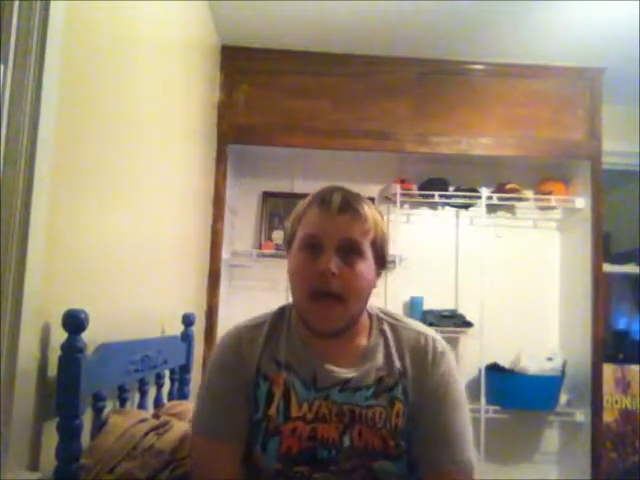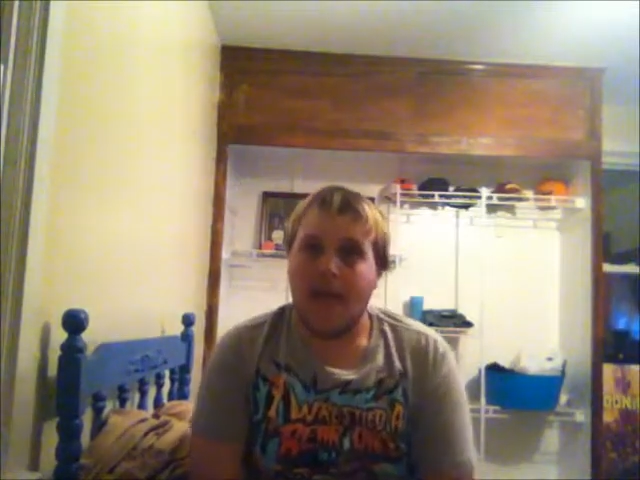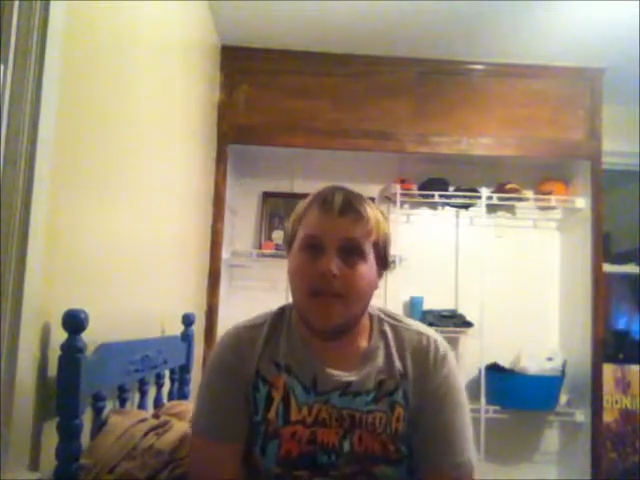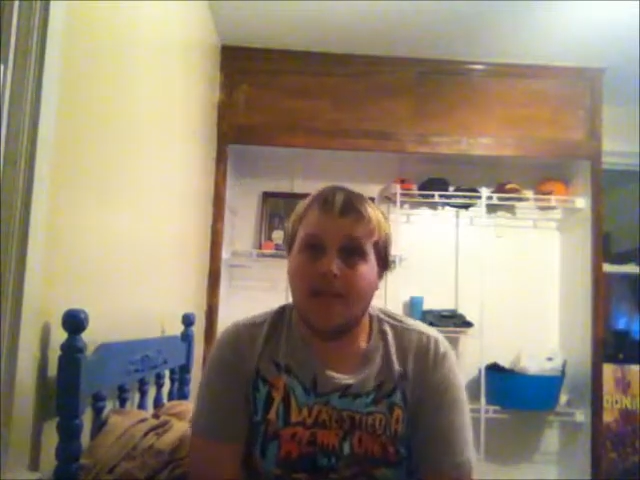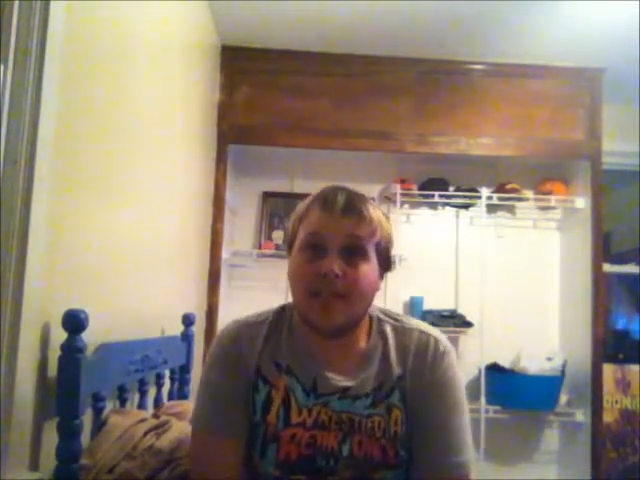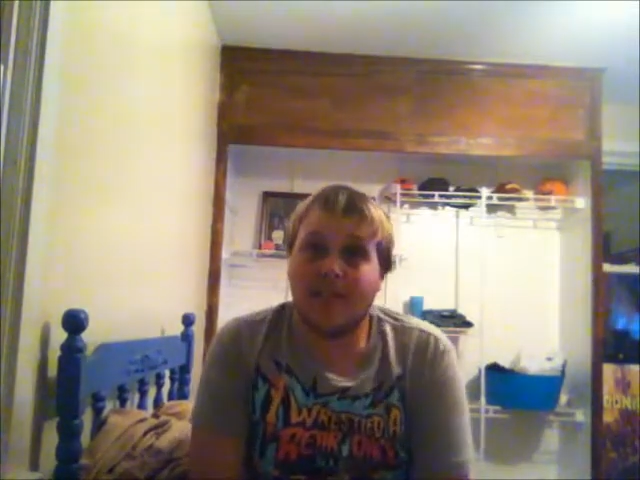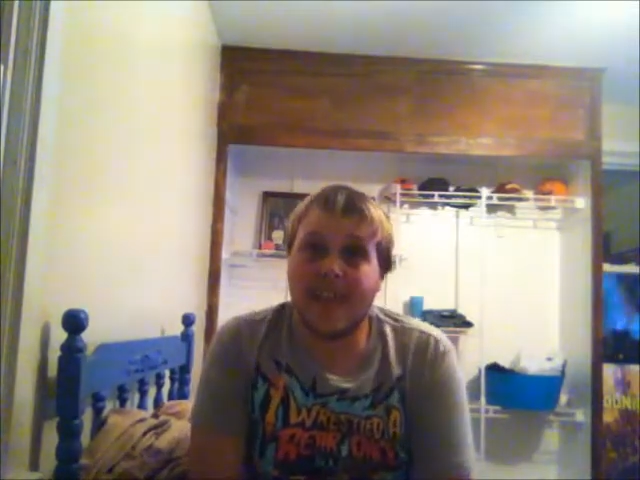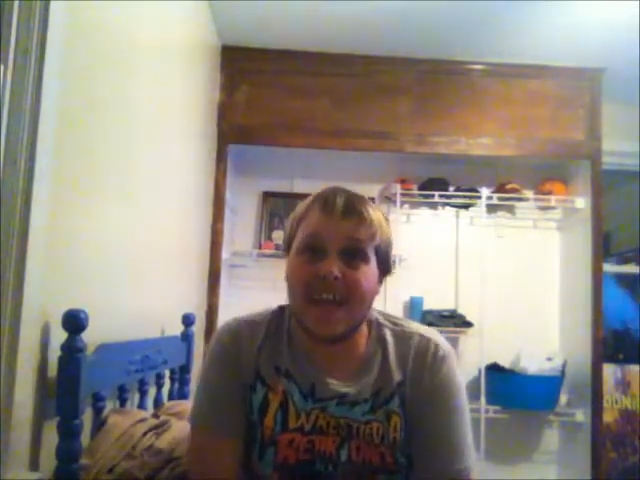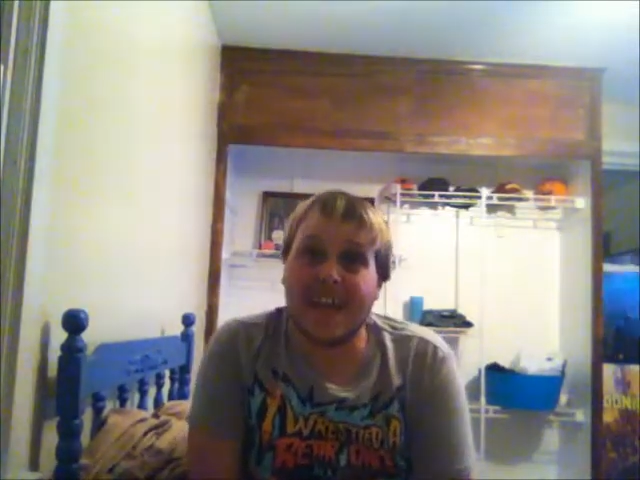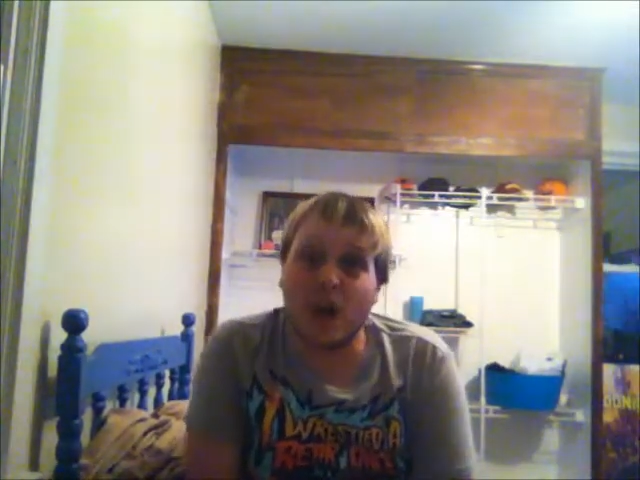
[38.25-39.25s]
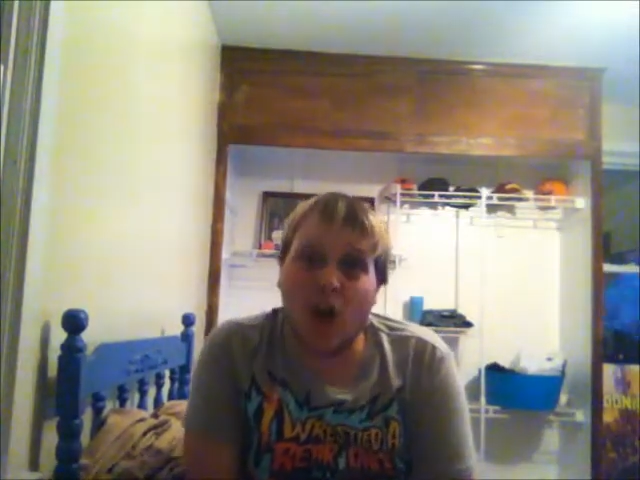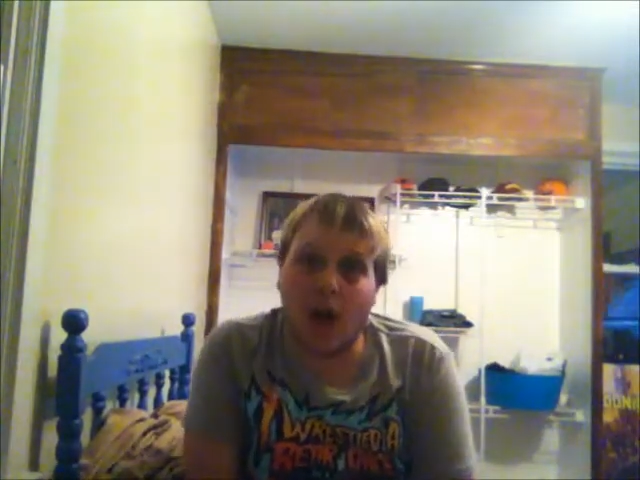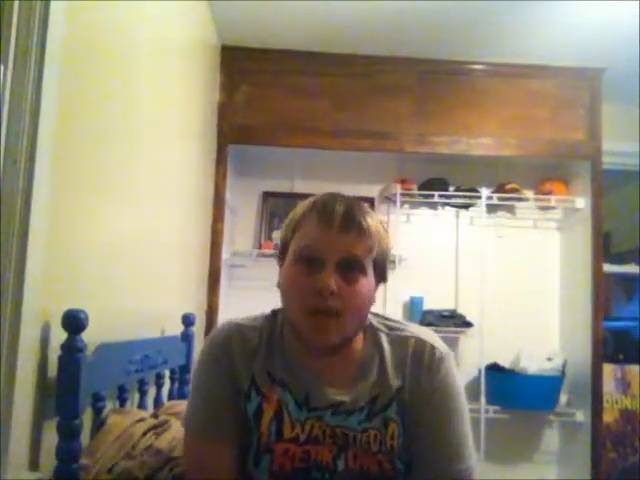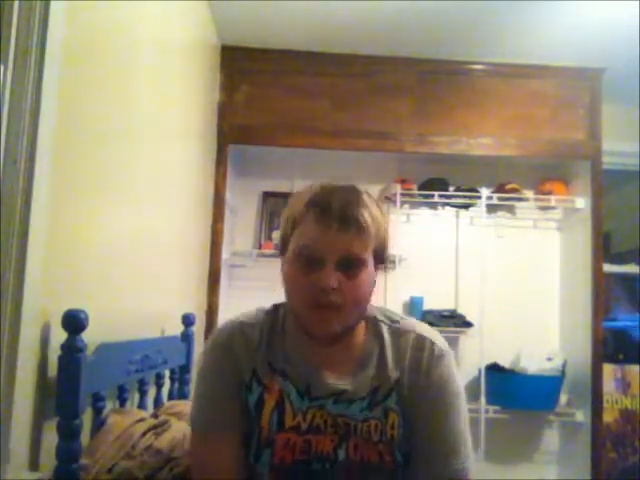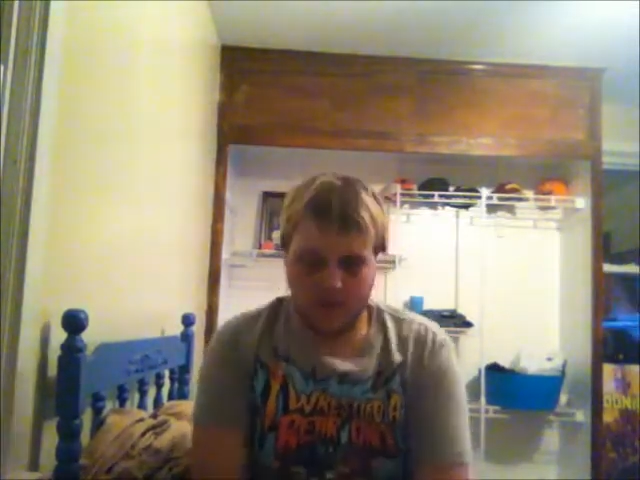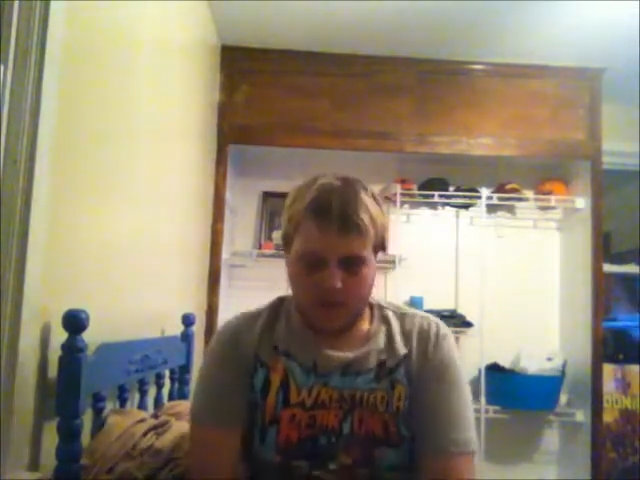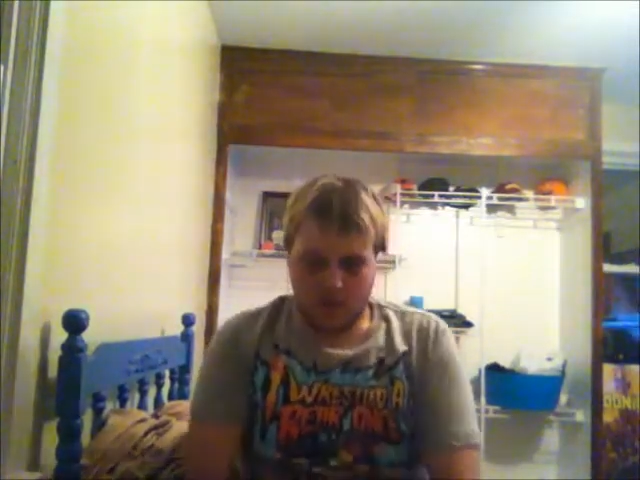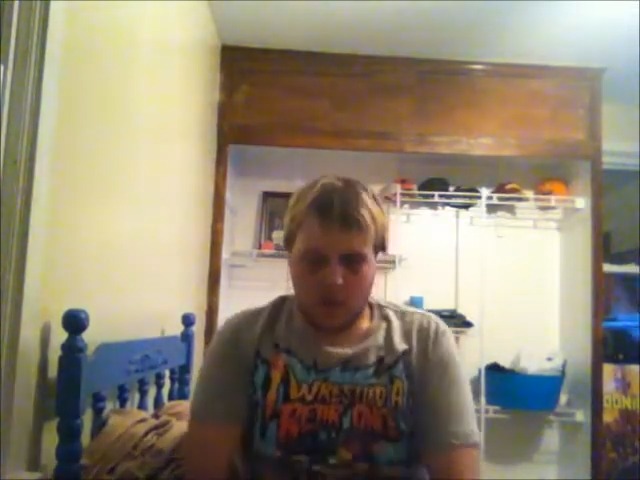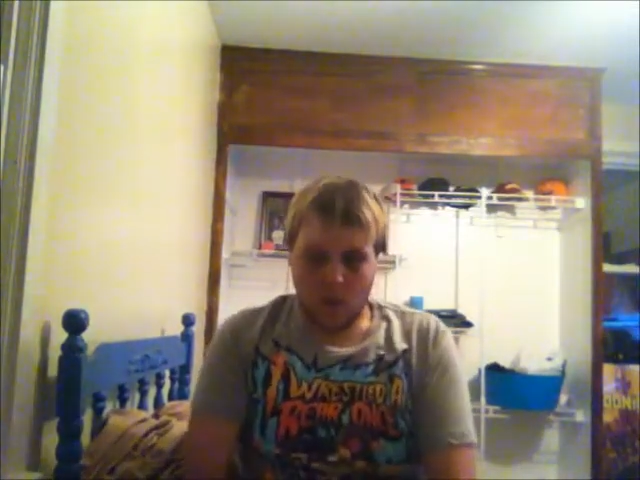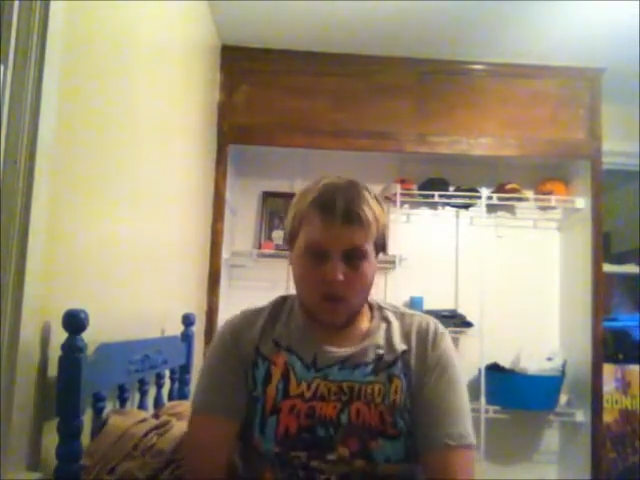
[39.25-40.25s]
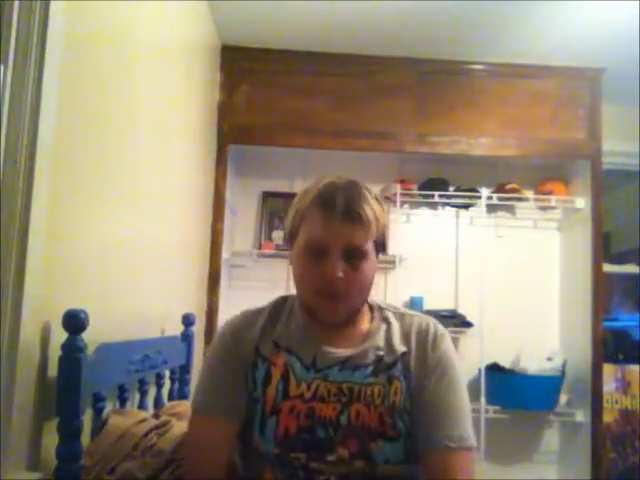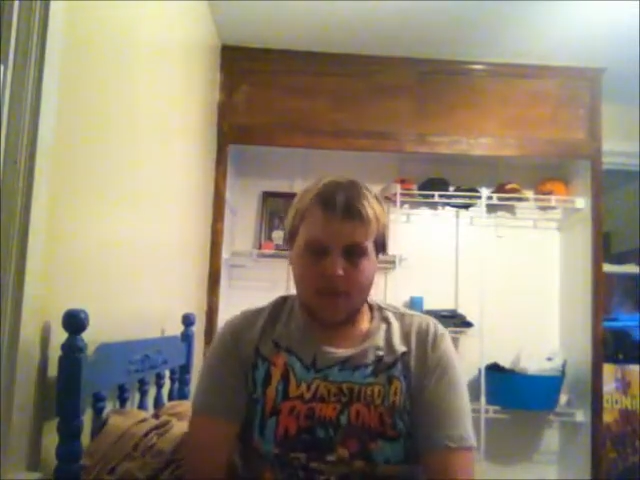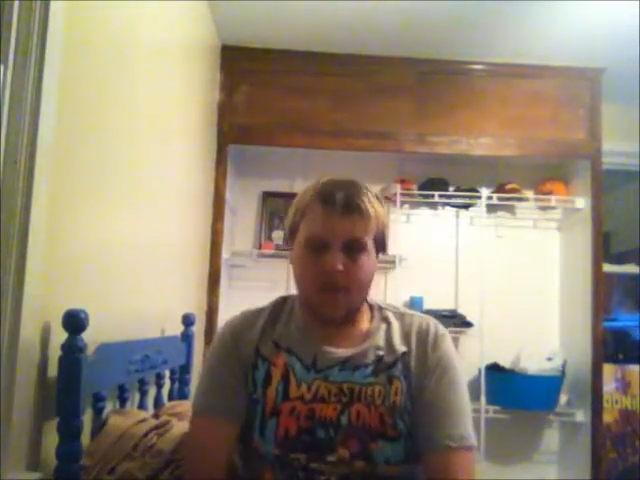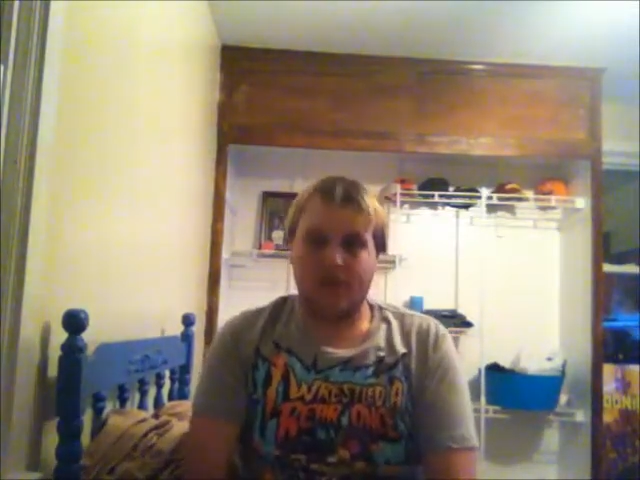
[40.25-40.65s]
And let's kick it off with